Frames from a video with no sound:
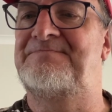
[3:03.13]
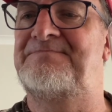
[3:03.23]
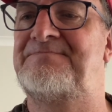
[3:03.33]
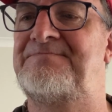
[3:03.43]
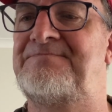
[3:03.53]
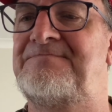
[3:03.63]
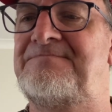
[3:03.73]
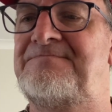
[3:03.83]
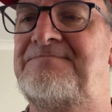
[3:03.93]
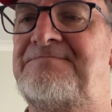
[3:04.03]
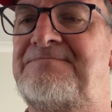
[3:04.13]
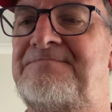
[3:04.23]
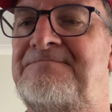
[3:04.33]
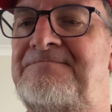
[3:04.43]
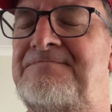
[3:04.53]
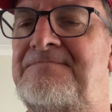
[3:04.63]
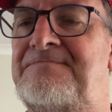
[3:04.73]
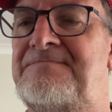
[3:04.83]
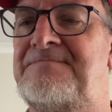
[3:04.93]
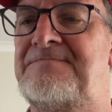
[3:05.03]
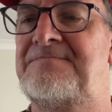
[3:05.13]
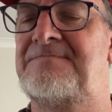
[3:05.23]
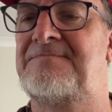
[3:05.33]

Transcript: (silence)